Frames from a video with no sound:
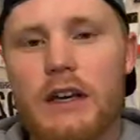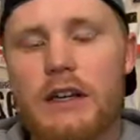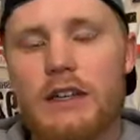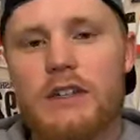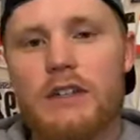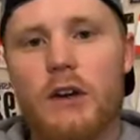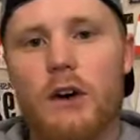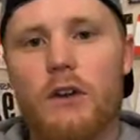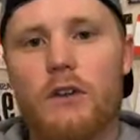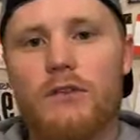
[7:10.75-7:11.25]

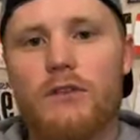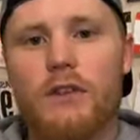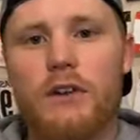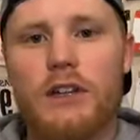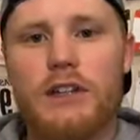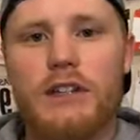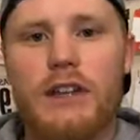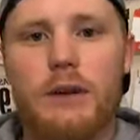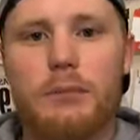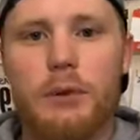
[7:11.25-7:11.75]
So for
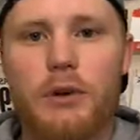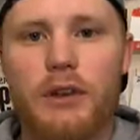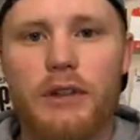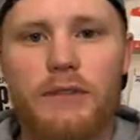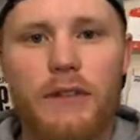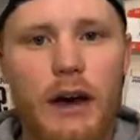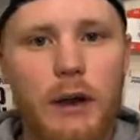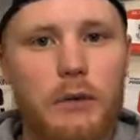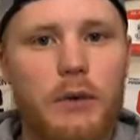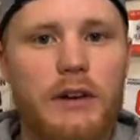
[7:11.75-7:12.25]
example,
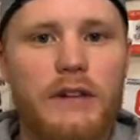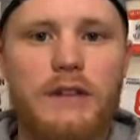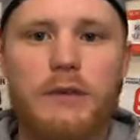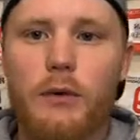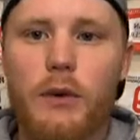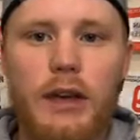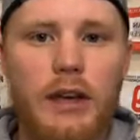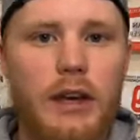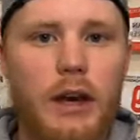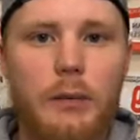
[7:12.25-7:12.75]
if I want to
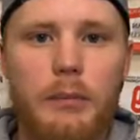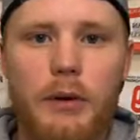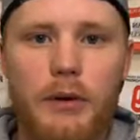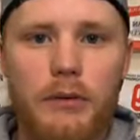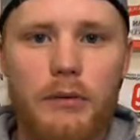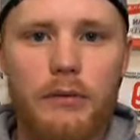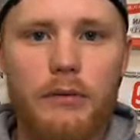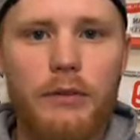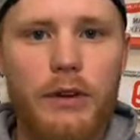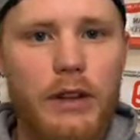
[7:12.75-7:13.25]
wake up
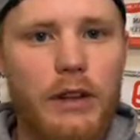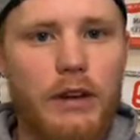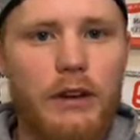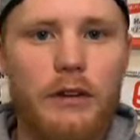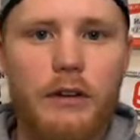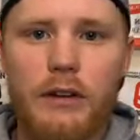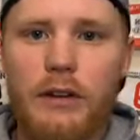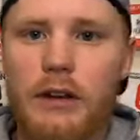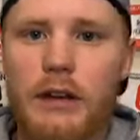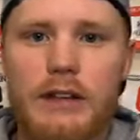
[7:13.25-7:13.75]
really
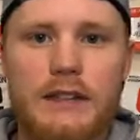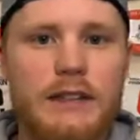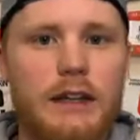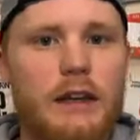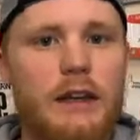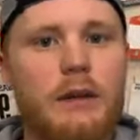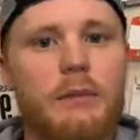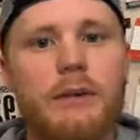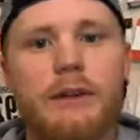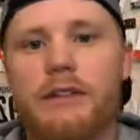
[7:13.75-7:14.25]
early on
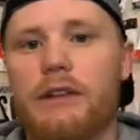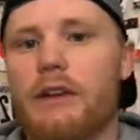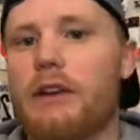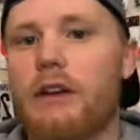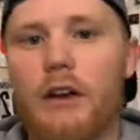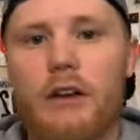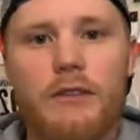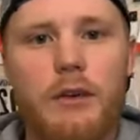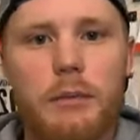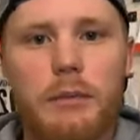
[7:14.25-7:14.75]
Sunday because I
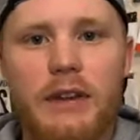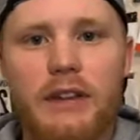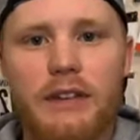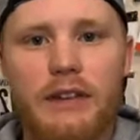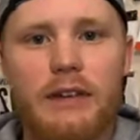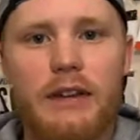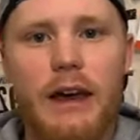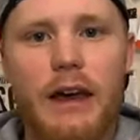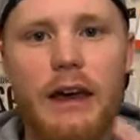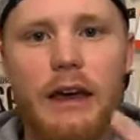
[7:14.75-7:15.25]
know I have a busy
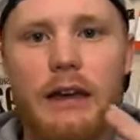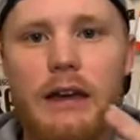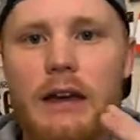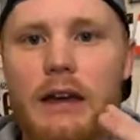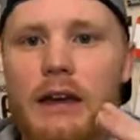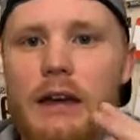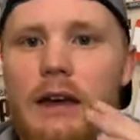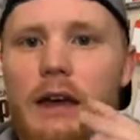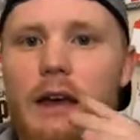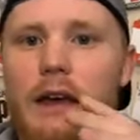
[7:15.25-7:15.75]
day
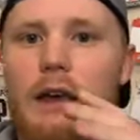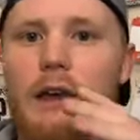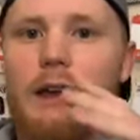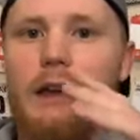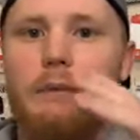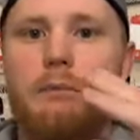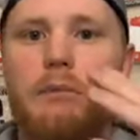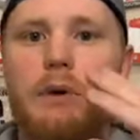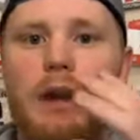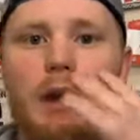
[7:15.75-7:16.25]

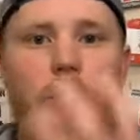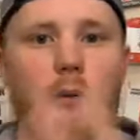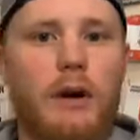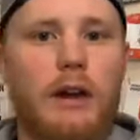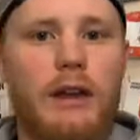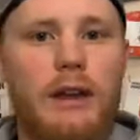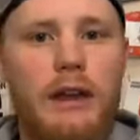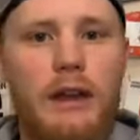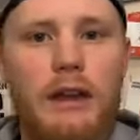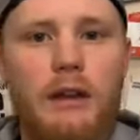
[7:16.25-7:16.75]
and, but I
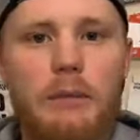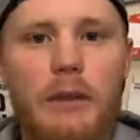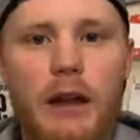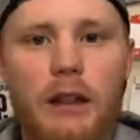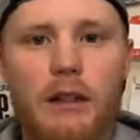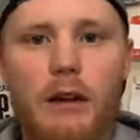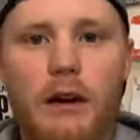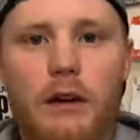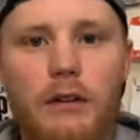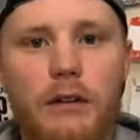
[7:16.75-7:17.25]
want to get in my
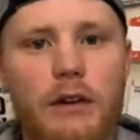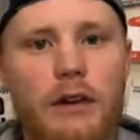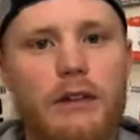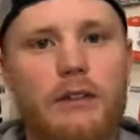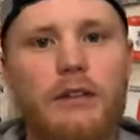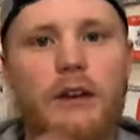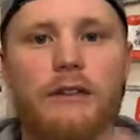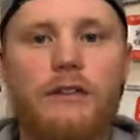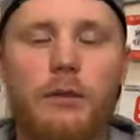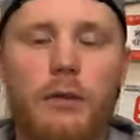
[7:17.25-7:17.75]
long run,
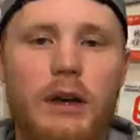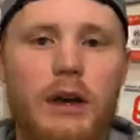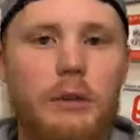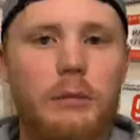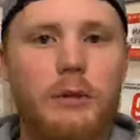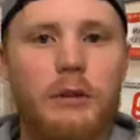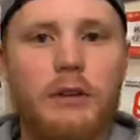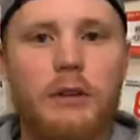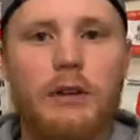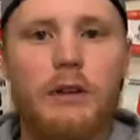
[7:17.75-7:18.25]
so I have to wake up
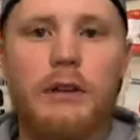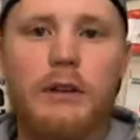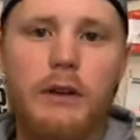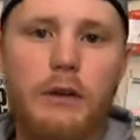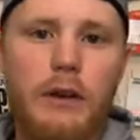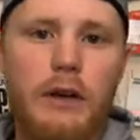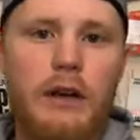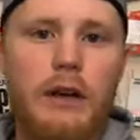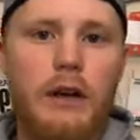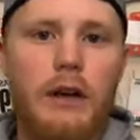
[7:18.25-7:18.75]
early to
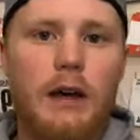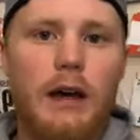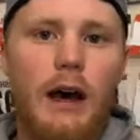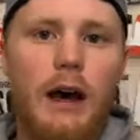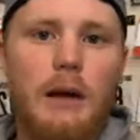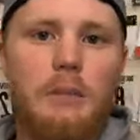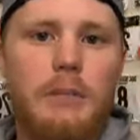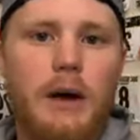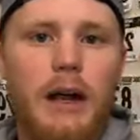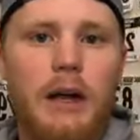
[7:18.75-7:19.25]
do it,
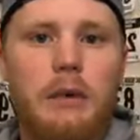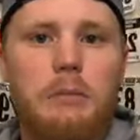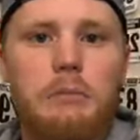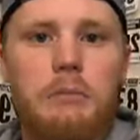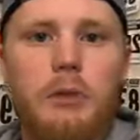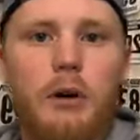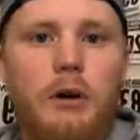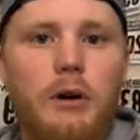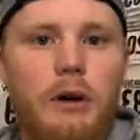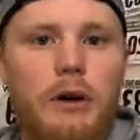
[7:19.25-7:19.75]
I might
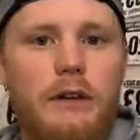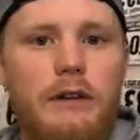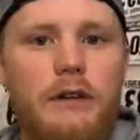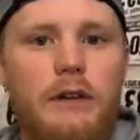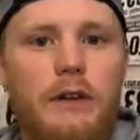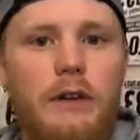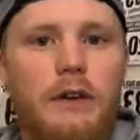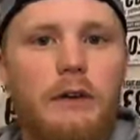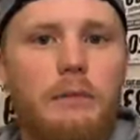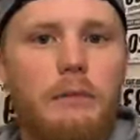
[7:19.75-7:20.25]
put
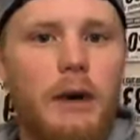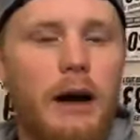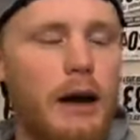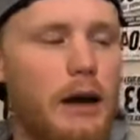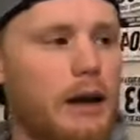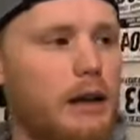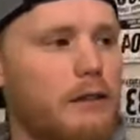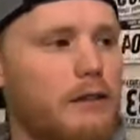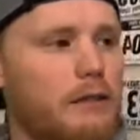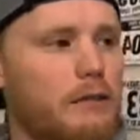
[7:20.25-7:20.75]

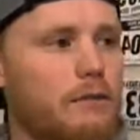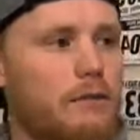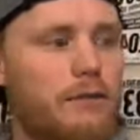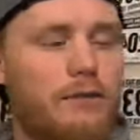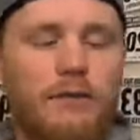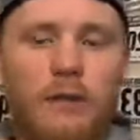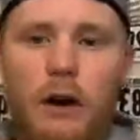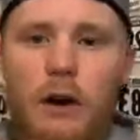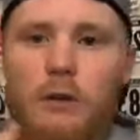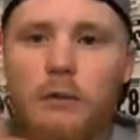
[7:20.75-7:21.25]
my
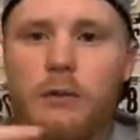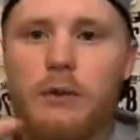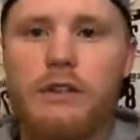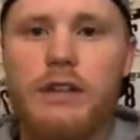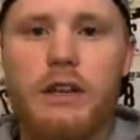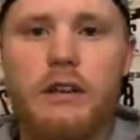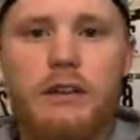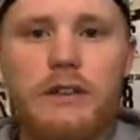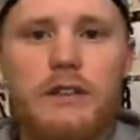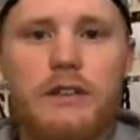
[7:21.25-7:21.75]
phone, which
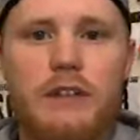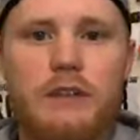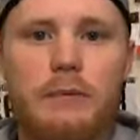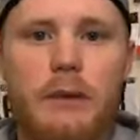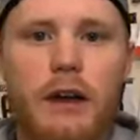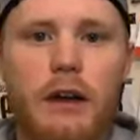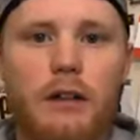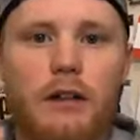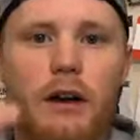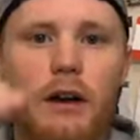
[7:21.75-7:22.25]
I use as
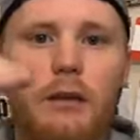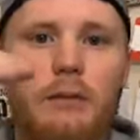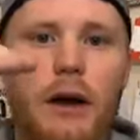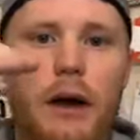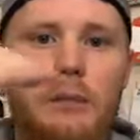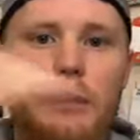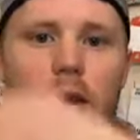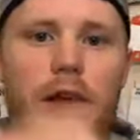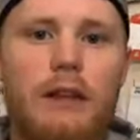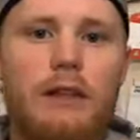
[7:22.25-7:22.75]
my alarm, I
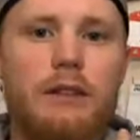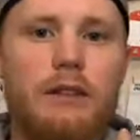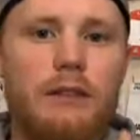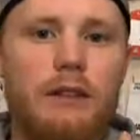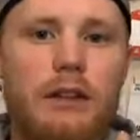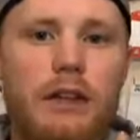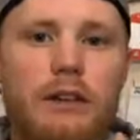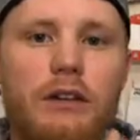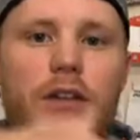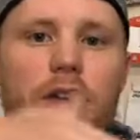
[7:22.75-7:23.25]
might
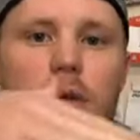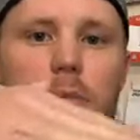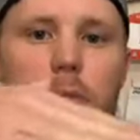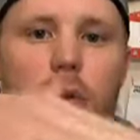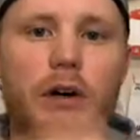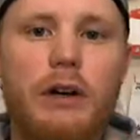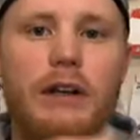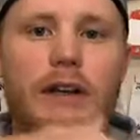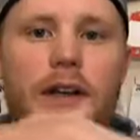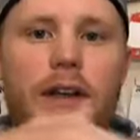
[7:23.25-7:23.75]
literally
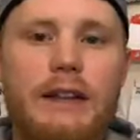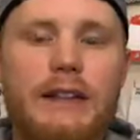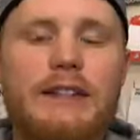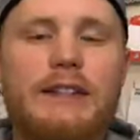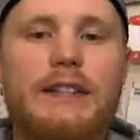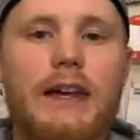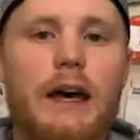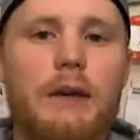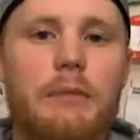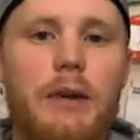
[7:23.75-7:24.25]
put it
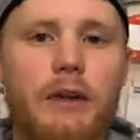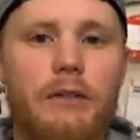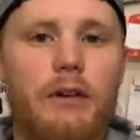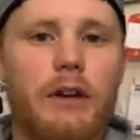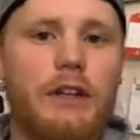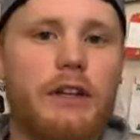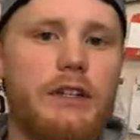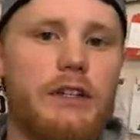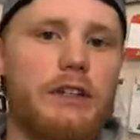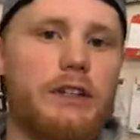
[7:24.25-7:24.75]
inside my
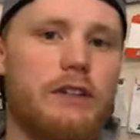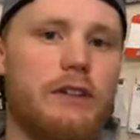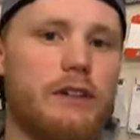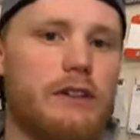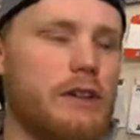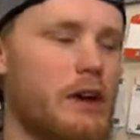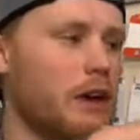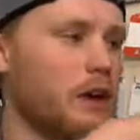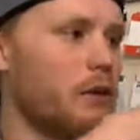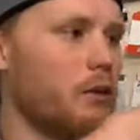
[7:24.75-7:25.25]
running
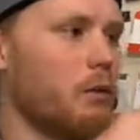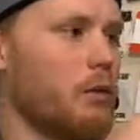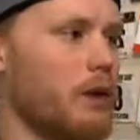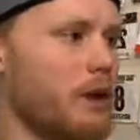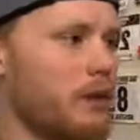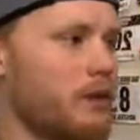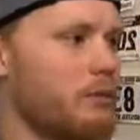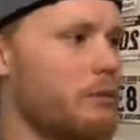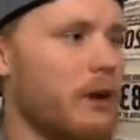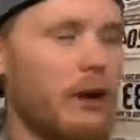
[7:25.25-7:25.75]
shoes
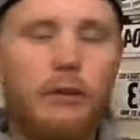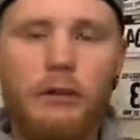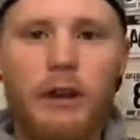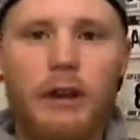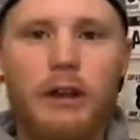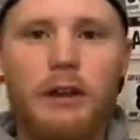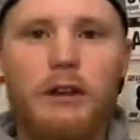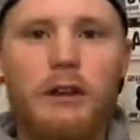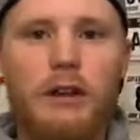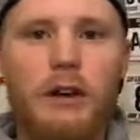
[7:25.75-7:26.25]
with my
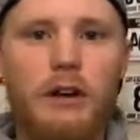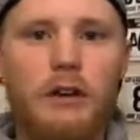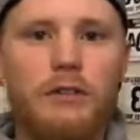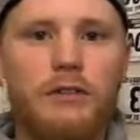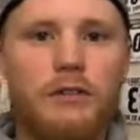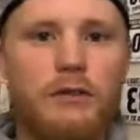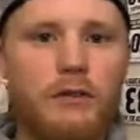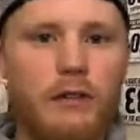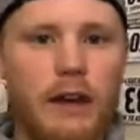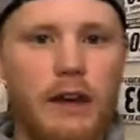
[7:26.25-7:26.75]
running
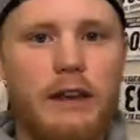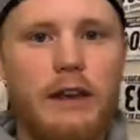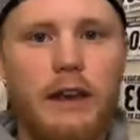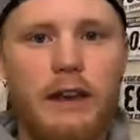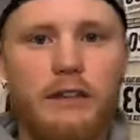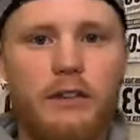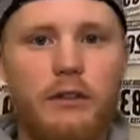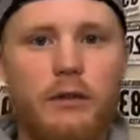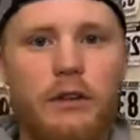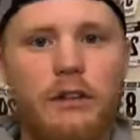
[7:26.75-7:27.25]
clothes right
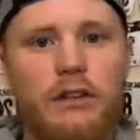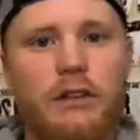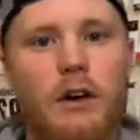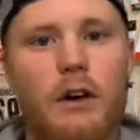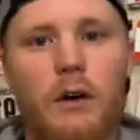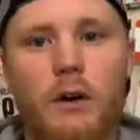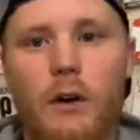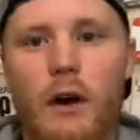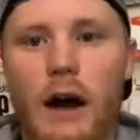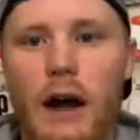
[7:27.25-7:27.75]
next to it.
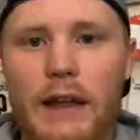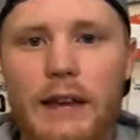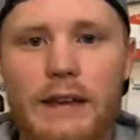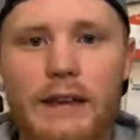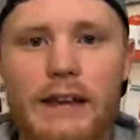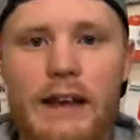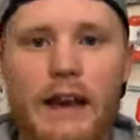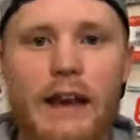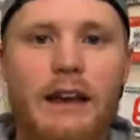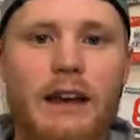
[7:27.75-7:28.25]
So I
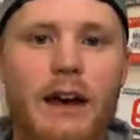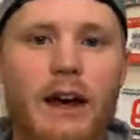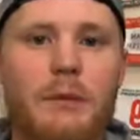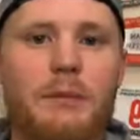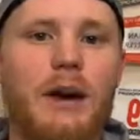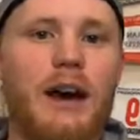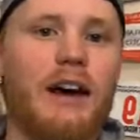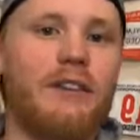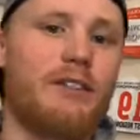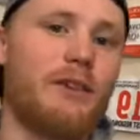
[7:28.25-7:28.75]
get up,
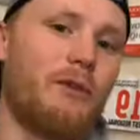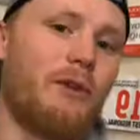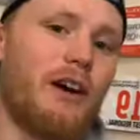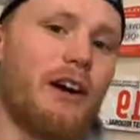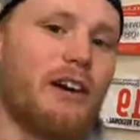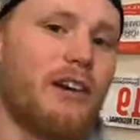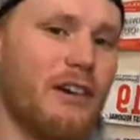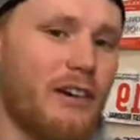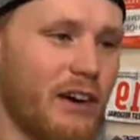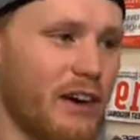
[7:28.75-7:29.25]
I have to
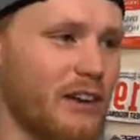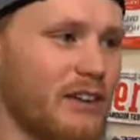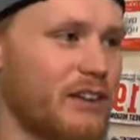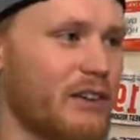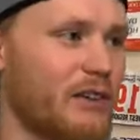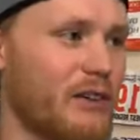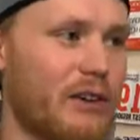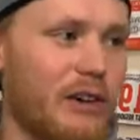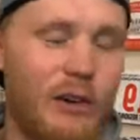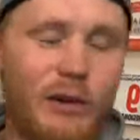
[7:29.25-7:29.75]
walk across
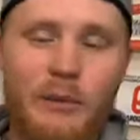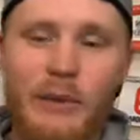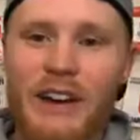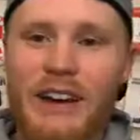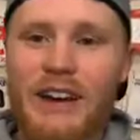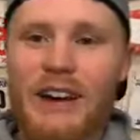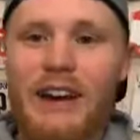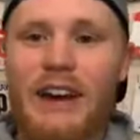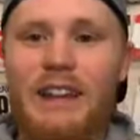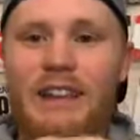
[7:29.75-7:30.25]
the room,
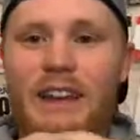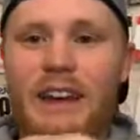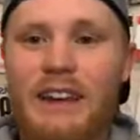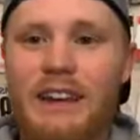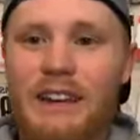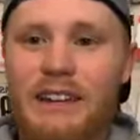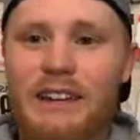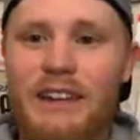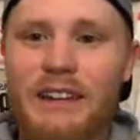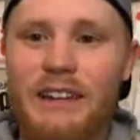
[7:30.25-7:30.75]
and then
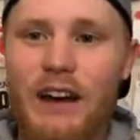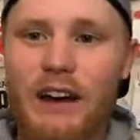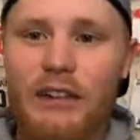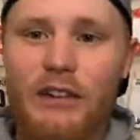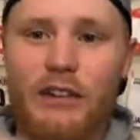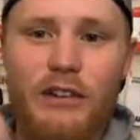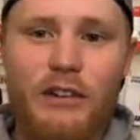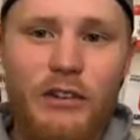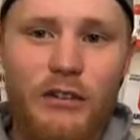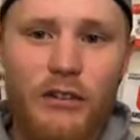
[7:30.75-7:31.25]
it's
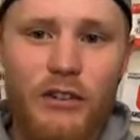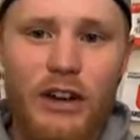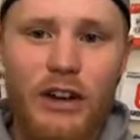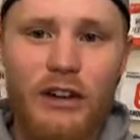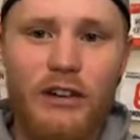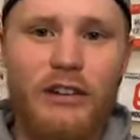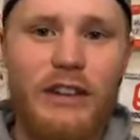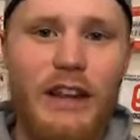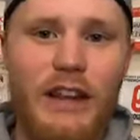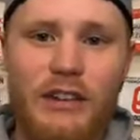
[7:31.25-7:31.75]
another
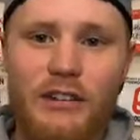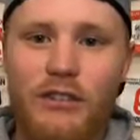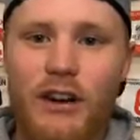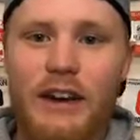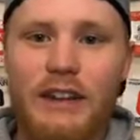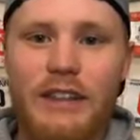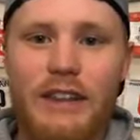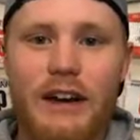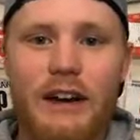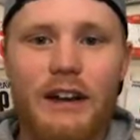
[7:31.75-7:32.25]
trigger that's
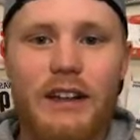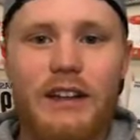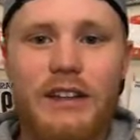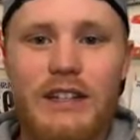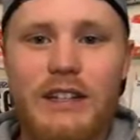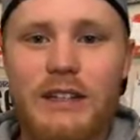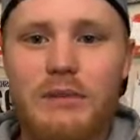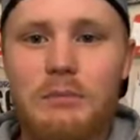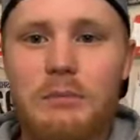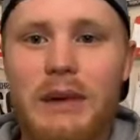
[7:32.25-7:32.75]
right there, and it
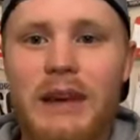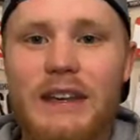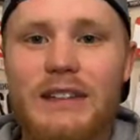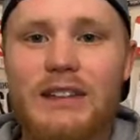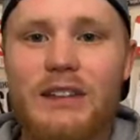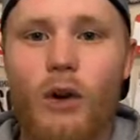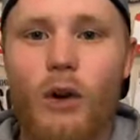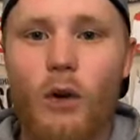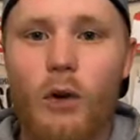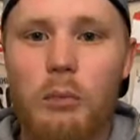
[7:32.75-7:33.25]
just makes
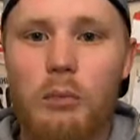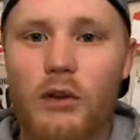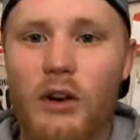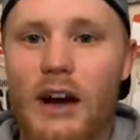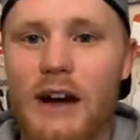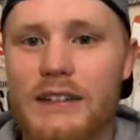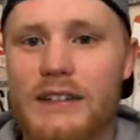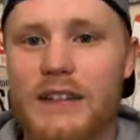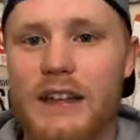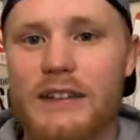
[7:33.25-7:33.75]
the whole
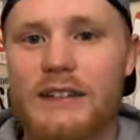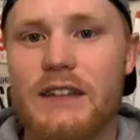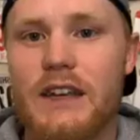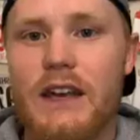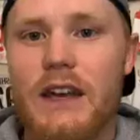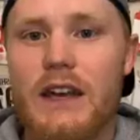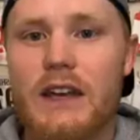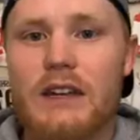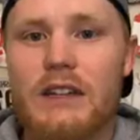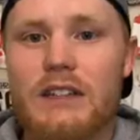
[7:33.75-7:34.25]
process
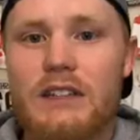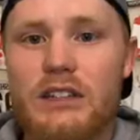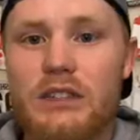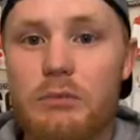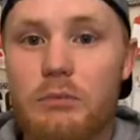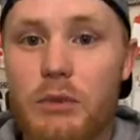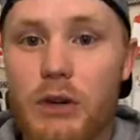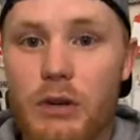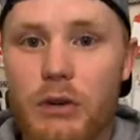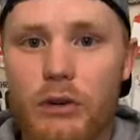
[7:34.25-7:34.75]

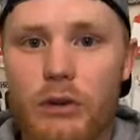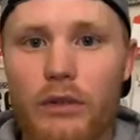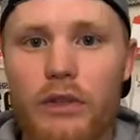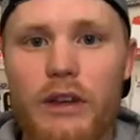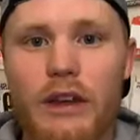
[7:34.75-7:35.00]
smooth.